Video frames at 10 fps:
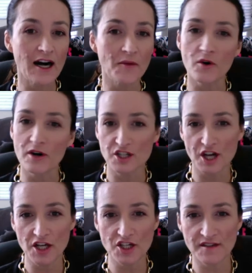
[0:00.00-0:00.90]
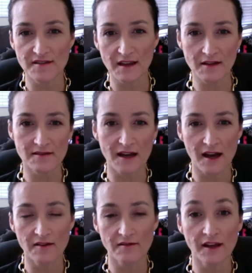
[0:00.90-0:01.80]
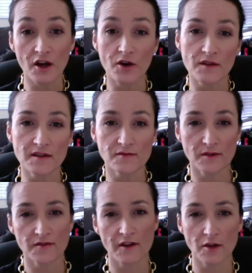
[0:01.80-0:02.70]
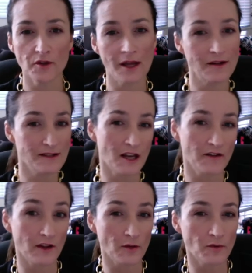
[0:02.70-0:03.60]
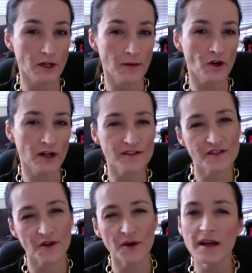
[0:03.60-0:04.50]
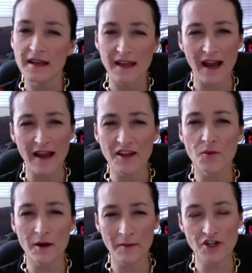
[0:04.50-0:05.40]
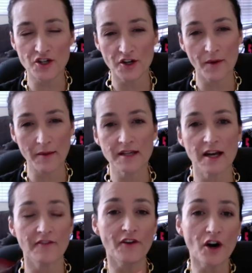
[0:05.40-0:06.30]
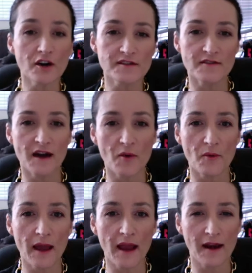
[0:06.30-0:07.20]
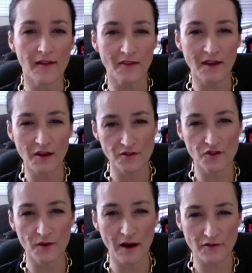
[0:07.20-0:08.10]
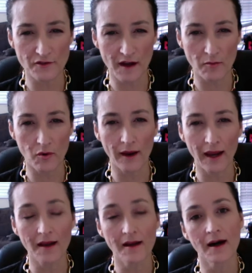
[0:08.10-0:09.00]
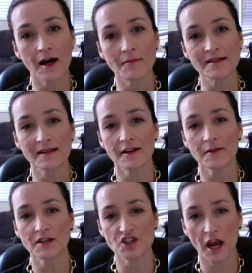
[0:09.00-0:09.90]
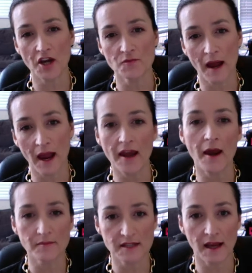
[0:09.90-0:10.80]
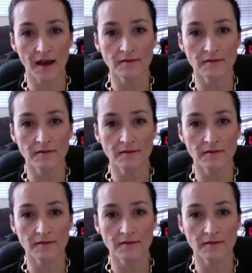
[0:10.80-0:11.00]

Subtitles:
or it changes things that like, oh, this was available, now it's not available anymore. So yeah, you want to make sure you update it first, so that way anything that you do after that point isn't going to be changed by an update.